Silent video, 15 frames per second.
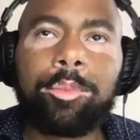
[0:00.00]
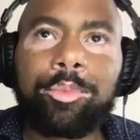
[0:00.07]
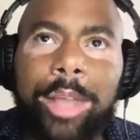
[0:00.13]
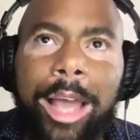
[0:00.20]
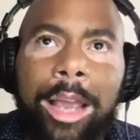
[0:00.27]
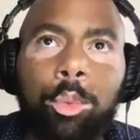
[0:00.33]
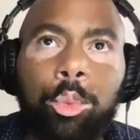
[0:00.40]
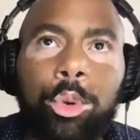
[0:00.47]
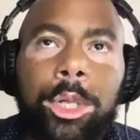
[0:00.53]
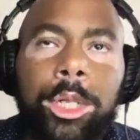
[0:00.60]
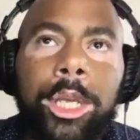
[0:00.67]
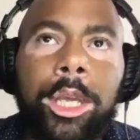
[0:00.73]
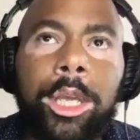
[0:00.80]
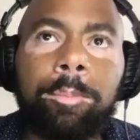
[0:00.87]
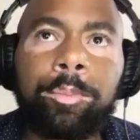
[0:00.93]
like
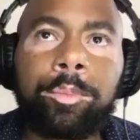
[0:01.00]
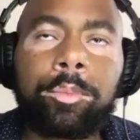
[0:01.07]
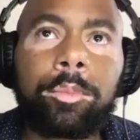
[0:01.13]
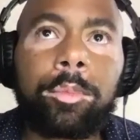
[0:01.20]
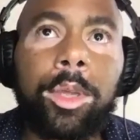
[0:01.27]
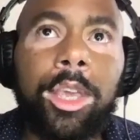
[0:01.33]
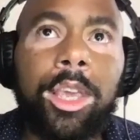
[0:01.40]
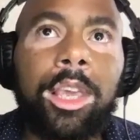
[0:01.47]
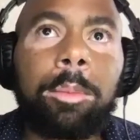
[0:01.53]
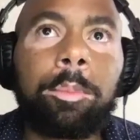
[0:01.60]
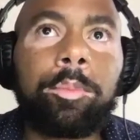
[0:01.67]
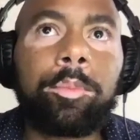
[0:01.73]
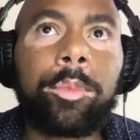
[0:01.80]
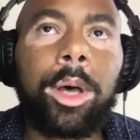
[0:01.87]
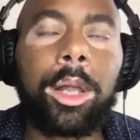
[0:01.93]
really keep
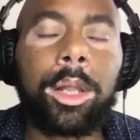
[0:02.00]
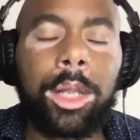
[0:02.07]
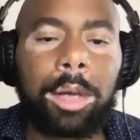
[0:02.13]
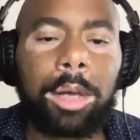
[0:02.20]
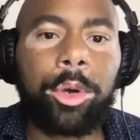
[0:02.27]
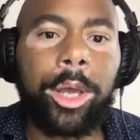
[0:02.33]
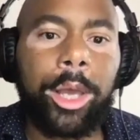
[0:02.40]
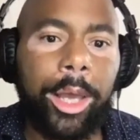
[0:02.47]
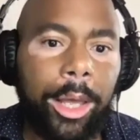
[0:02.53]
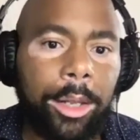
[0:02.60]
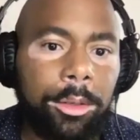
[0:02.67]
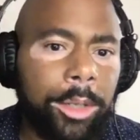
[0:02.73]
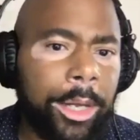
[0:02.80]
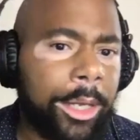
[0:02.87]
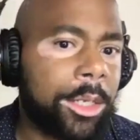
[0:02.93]
a level head,
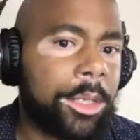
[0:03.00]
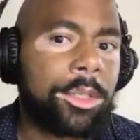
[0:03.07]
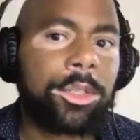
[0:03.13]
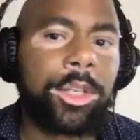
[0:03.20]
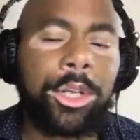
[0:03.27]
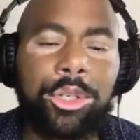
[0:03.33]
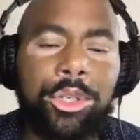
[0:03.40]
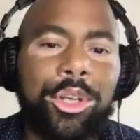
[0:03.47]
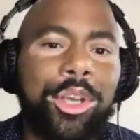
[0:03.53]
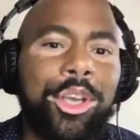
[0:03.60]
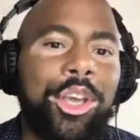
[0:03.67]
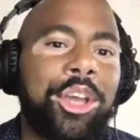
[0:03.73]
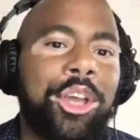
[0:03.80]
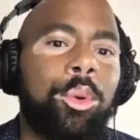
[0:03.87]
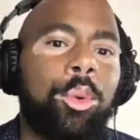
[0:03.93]
like a
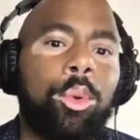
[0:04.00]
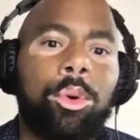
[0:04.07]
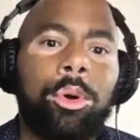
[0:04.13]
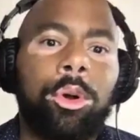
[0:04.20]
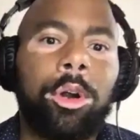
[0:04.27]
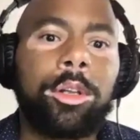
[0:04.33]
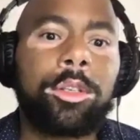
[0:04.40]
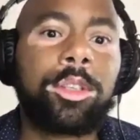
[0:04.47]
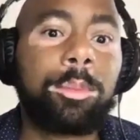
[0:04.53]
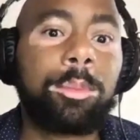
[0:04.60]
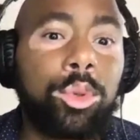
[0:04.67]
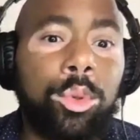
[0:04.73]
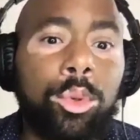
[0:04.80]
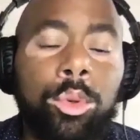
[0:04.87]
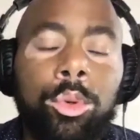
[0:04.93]
distinction or some
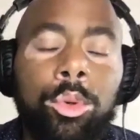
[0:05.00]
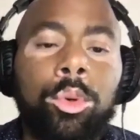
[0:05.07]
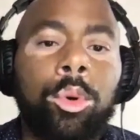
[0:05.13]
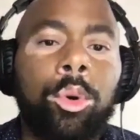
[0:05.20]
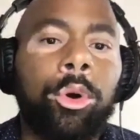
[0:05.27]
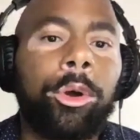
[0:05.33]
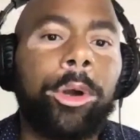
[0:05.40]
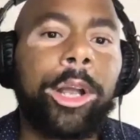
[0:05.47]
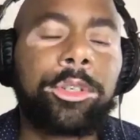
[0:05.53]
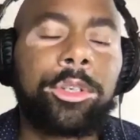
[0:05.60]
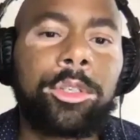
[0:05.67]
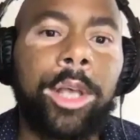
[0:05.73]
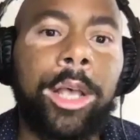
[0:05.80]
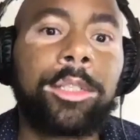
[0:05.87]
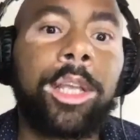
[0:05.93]
tool or
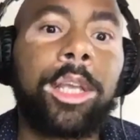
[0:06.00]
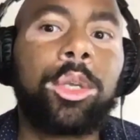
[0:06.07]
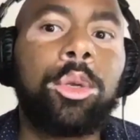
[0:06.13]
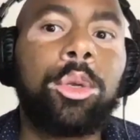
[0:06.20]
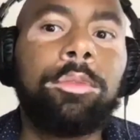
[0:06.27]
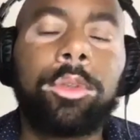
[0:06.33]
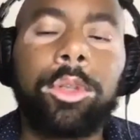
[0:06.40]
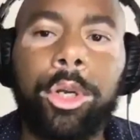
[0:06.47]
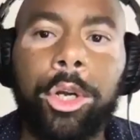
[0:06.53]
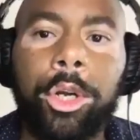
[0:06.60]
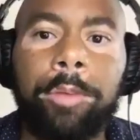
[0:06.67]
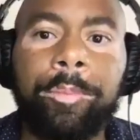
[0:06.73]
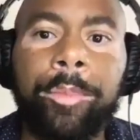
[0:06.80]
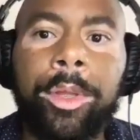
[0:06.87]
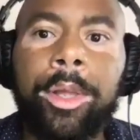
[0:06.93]
exercise that you
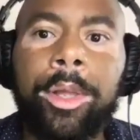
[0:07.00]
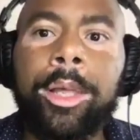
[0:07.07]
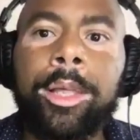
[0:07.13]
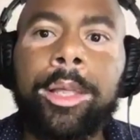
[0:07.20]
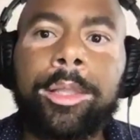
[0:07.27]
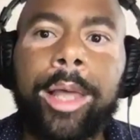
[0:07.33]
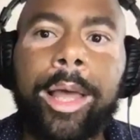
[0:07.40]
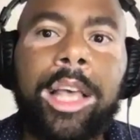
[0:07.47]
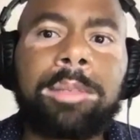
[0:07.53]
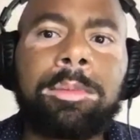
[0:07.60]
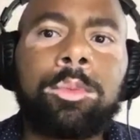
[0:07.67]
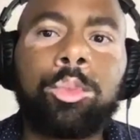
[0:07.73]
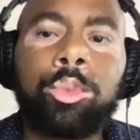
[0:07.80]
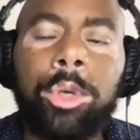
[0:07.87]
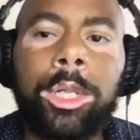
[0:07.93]
learned that has
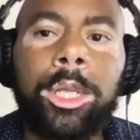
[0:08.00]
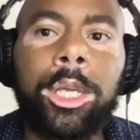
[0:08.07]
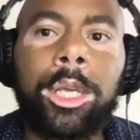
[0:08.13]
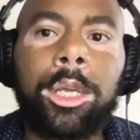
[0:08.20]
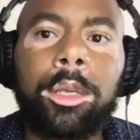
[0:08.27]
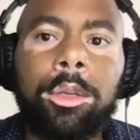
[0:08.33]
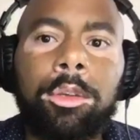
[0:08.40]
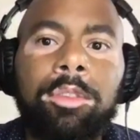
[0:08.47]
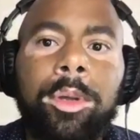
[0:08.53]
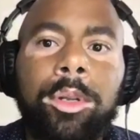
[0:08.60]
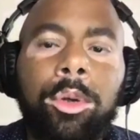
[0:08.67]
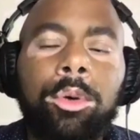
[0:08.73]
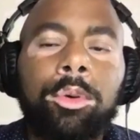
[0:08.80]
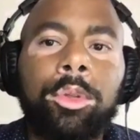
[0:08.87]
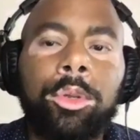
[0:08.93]
been really, you've been
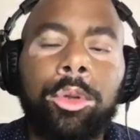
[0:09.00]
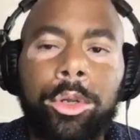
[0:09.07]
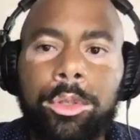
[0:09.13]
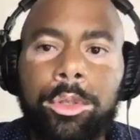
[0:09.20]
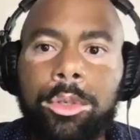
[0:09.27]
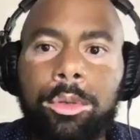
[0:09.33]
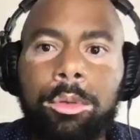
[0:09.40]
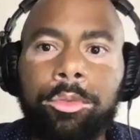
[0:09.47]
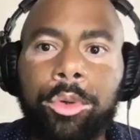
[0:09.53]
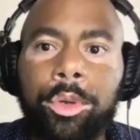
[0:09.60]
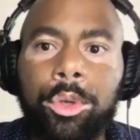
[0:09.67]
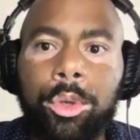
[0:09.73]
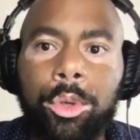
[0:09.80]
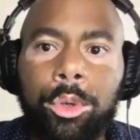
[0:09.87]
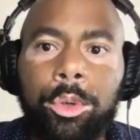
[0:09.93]
holding on to for
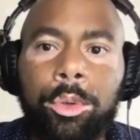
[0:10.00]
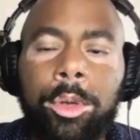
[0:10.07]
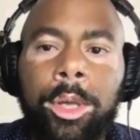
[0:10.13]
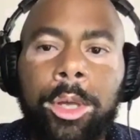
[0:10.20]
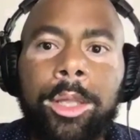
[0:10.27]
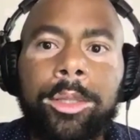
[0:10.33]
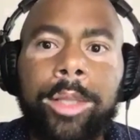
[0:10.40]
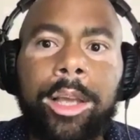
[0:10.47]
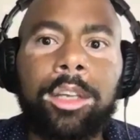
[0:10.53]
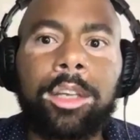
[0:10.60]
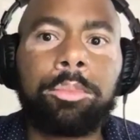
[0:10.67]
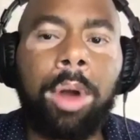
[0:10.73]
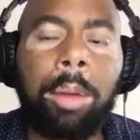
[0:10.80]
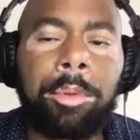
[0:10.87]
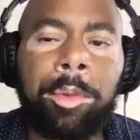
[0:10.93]
you that could
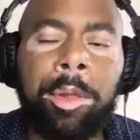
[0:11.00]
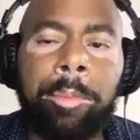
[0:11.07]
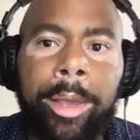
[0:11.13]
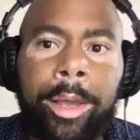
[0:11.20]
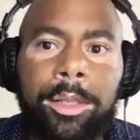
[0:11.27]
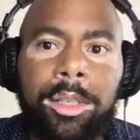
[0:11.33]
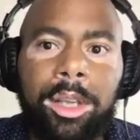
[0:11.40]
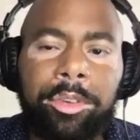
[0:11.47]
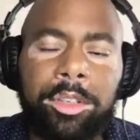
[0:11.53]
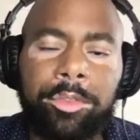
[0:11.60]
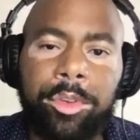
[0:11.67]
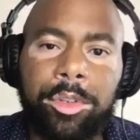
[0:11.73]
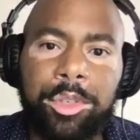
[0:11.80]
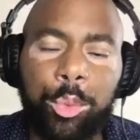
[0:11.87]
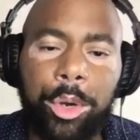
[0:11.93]
probably make a difference
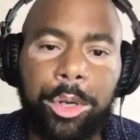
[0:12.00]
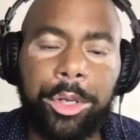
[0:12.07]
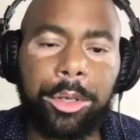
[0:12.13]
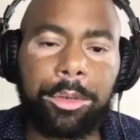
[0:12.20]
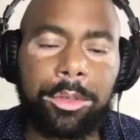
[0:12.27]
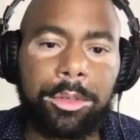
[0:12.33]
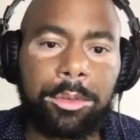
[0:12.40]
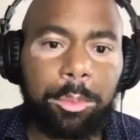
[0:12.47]
with someone else?